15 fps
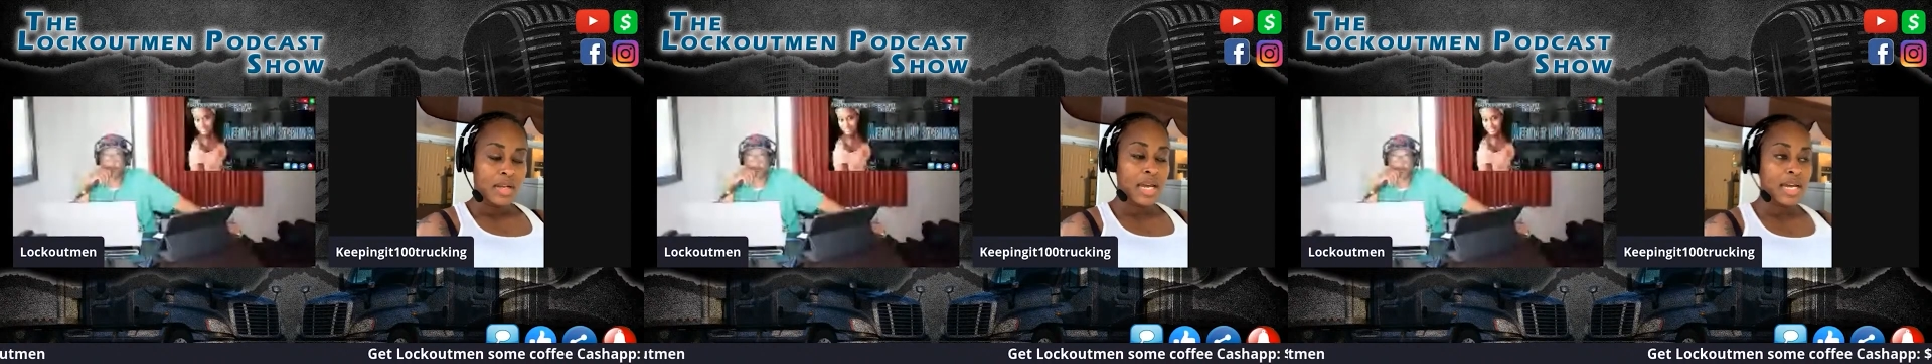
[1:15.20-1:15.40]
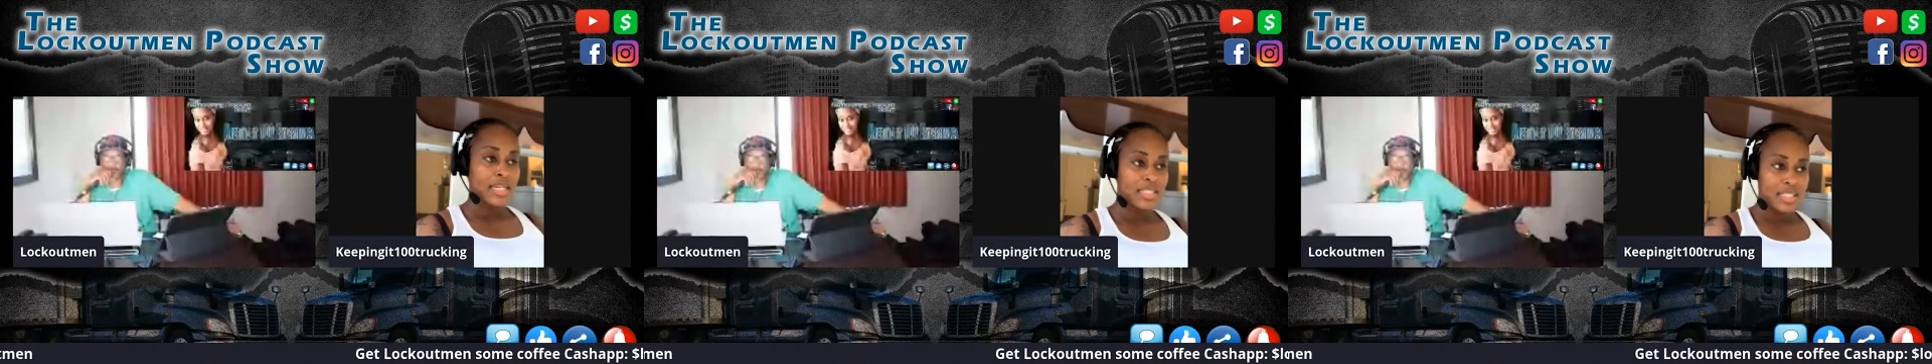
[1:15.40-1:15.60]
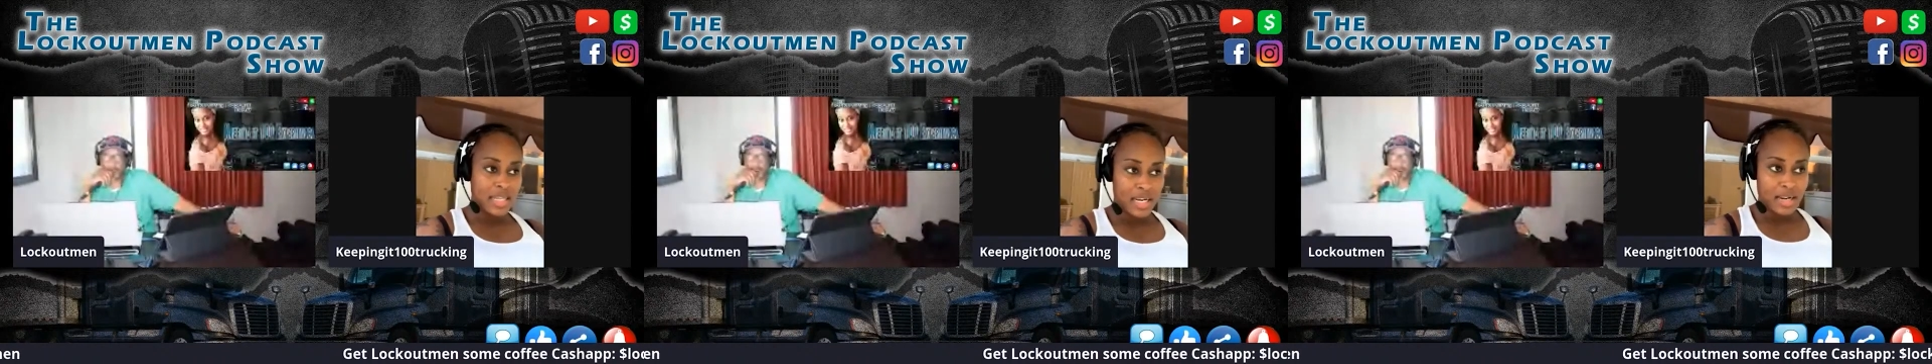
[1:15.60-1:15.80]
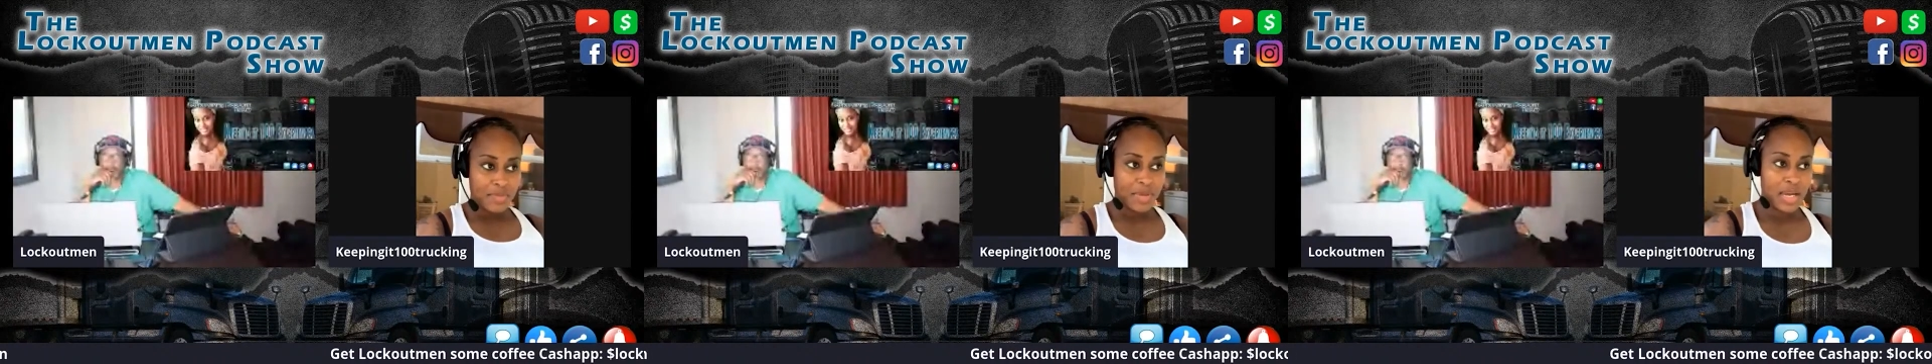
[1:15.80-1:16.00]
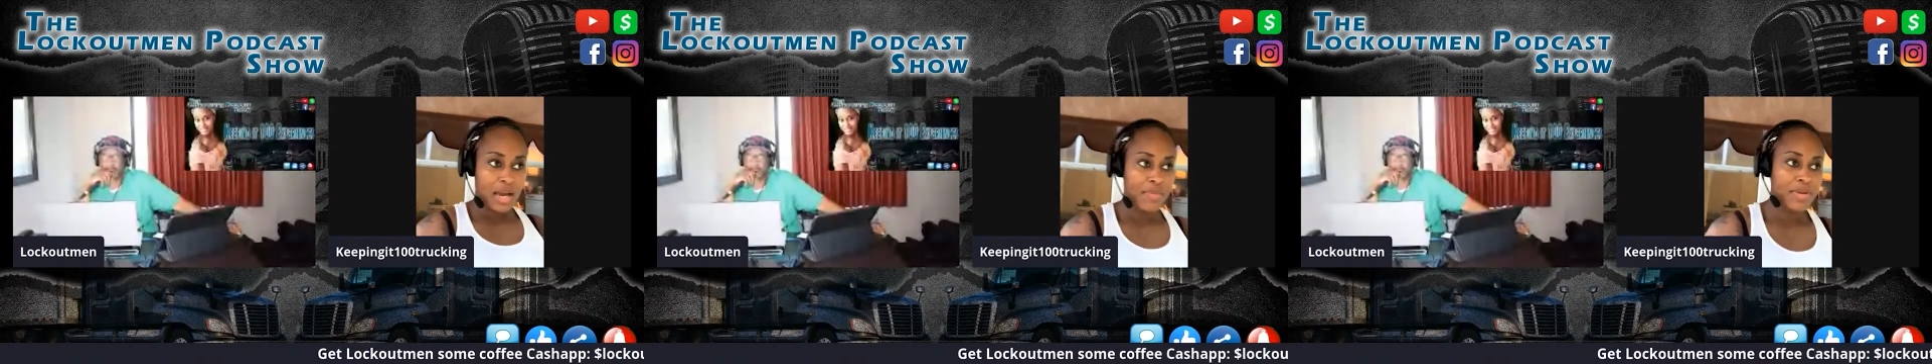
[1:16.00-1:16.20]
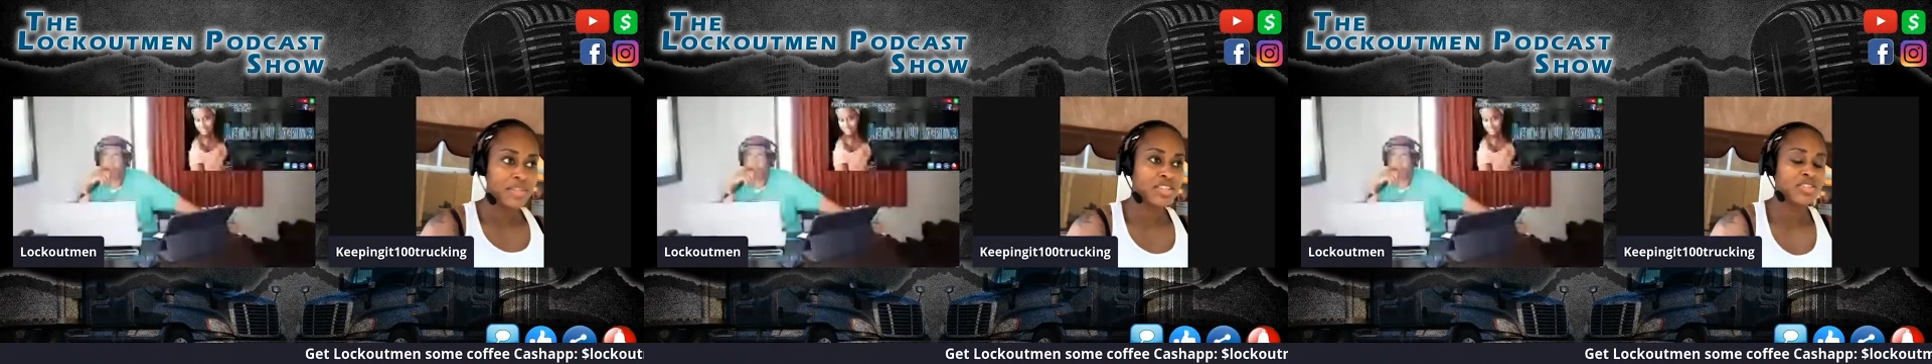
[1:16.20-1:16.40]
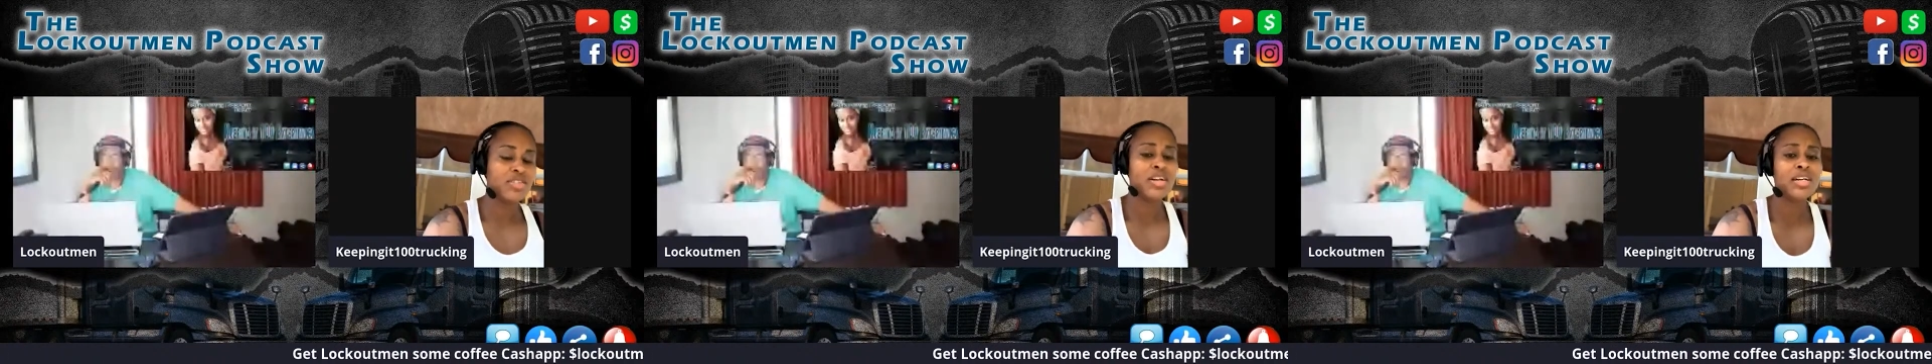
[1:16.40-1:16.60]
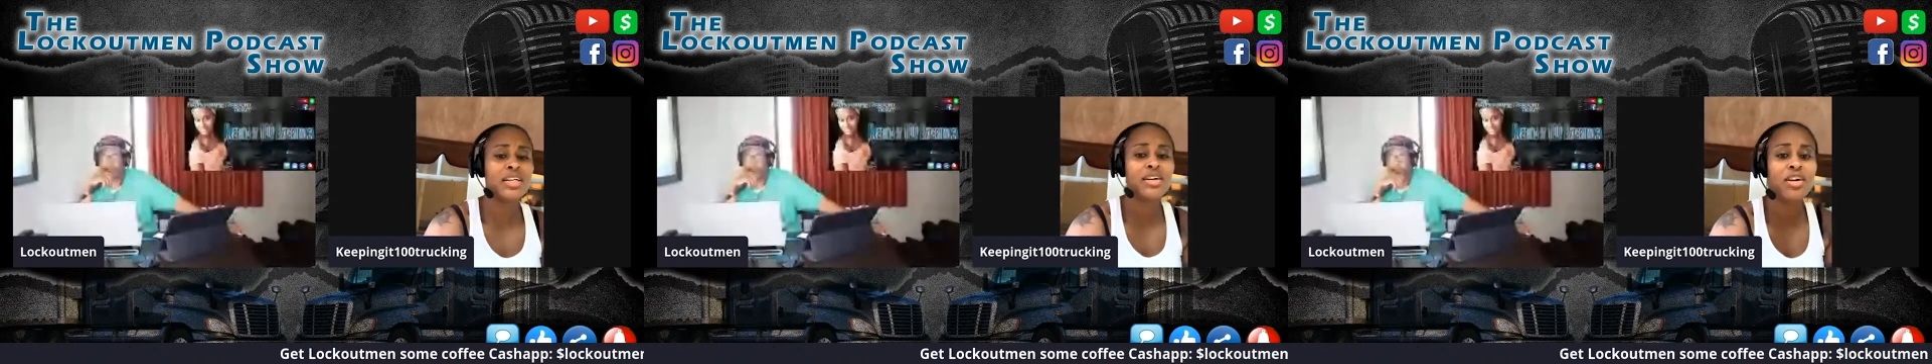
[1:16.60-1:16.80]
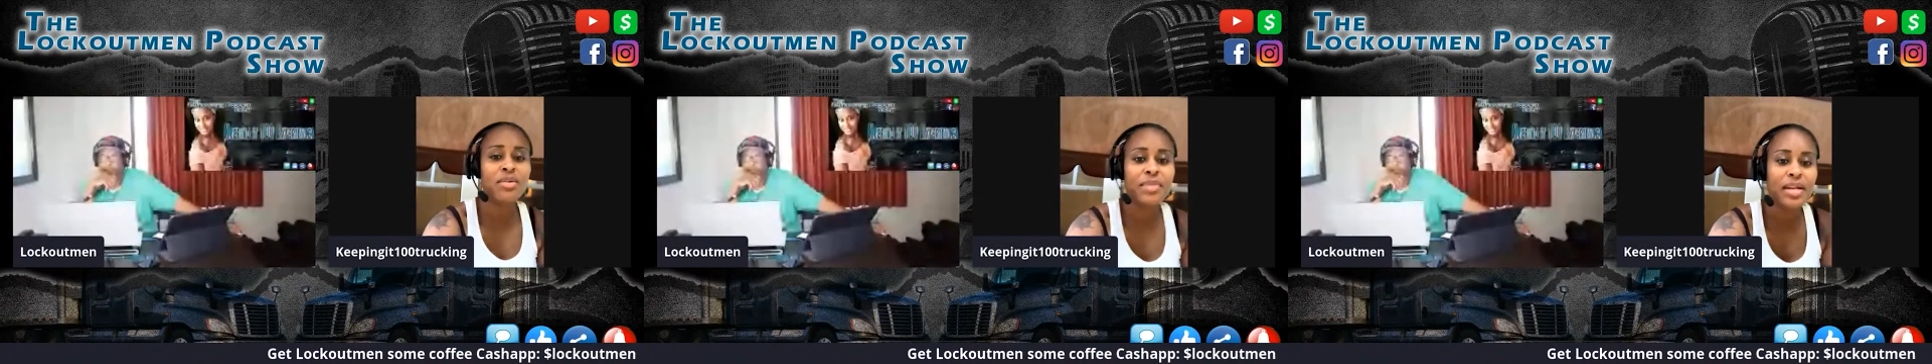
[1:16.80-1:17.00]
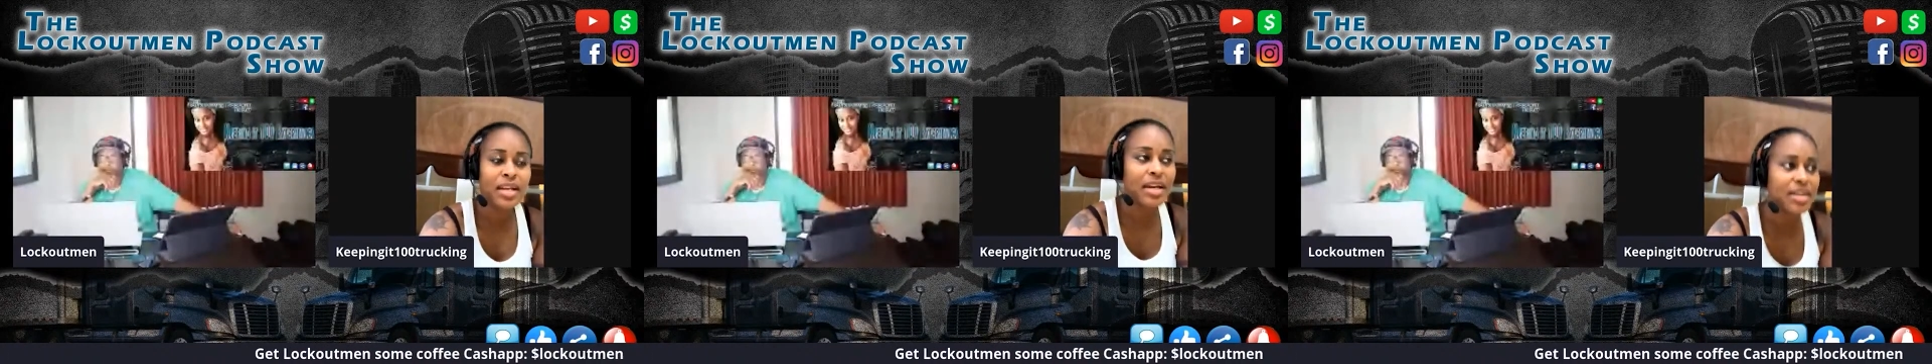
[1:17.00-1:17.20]
Like I said, I mean I've been struggling
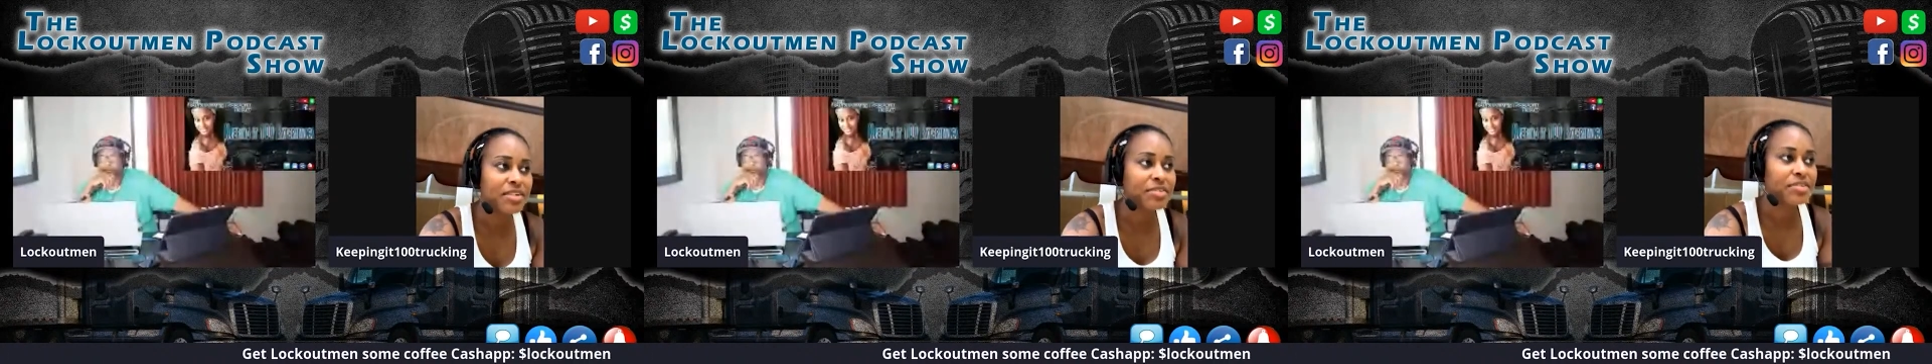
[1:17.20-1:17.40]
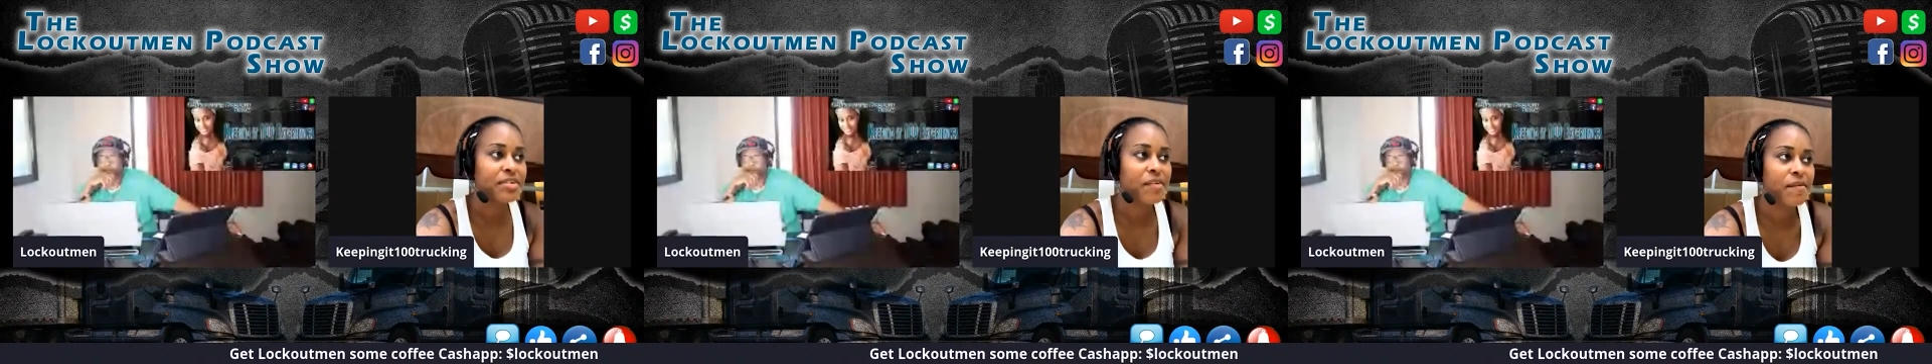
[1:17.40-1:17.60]
all my life.